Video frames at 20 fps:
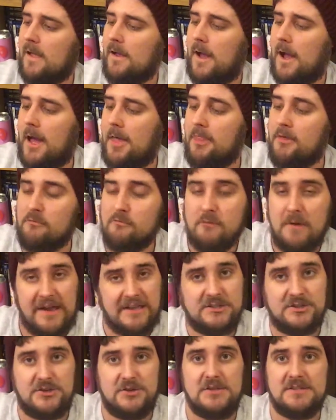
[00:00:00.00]
uh, the
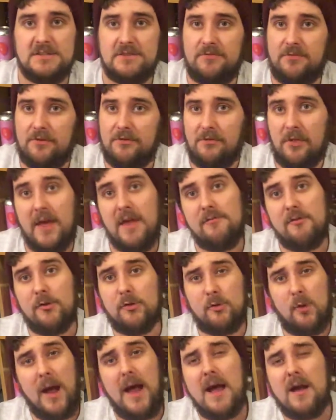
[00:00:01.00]
richness of the flavour.
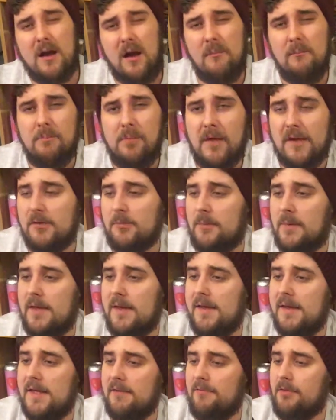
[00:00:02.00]
It's quite a complex
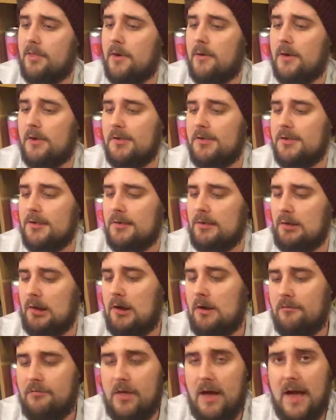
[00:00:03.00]
beer, even though it's
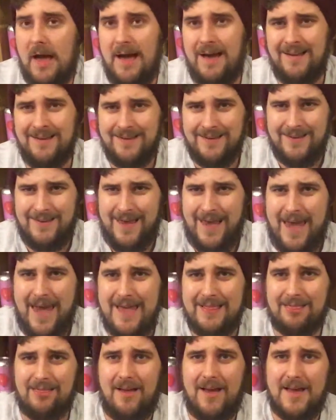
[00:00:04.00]
sort of their
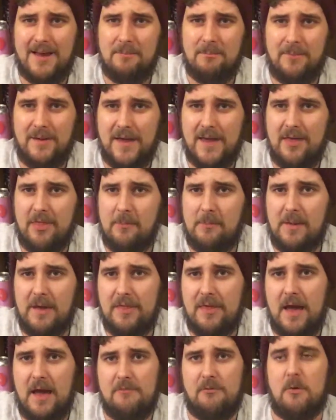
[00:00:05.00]
headline beer, the beer
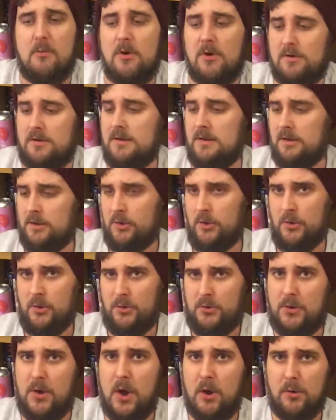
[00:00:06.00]
that everyone
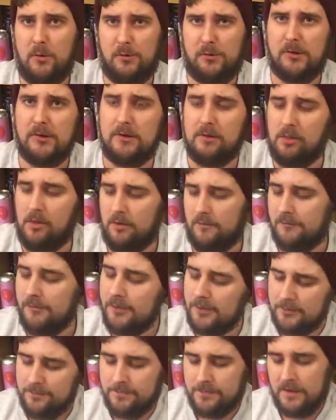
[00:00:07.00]
knows and
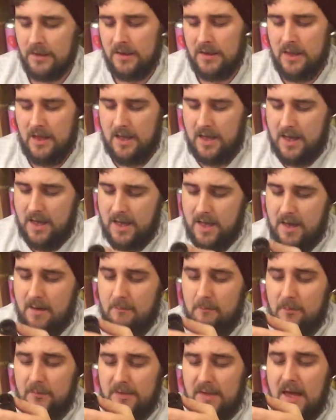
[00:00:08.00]
loves.
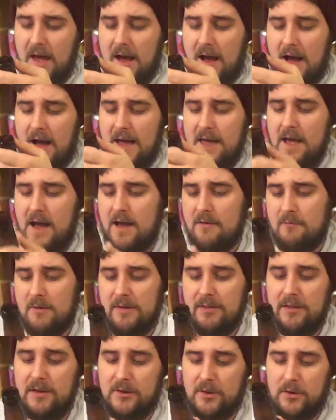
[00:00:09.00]
Um, but yeah, I, I
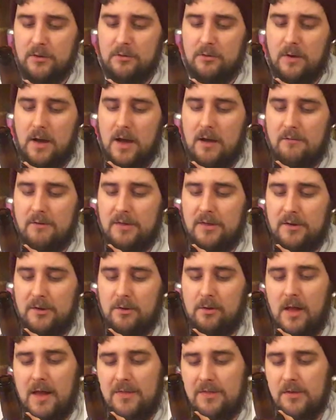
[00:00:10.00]
really do, I really
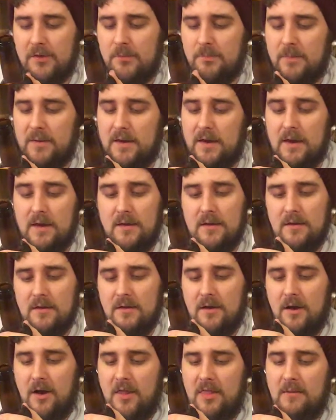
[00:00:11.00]
do like this beer.
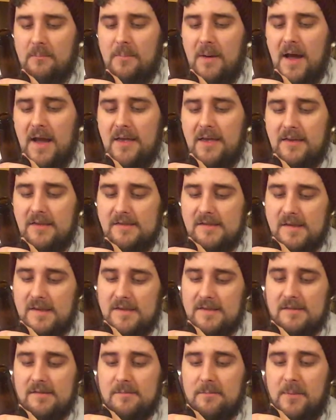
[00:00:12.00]
On the back it
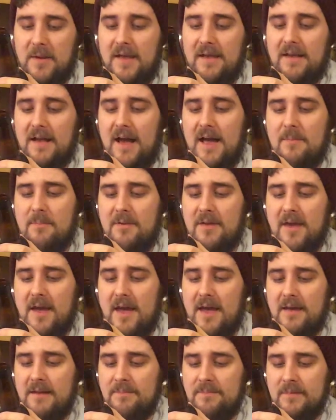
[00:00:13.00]
says, Pink
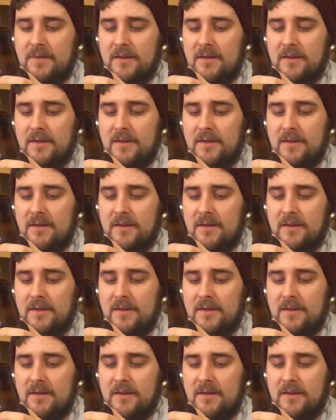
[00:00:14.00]
IPA,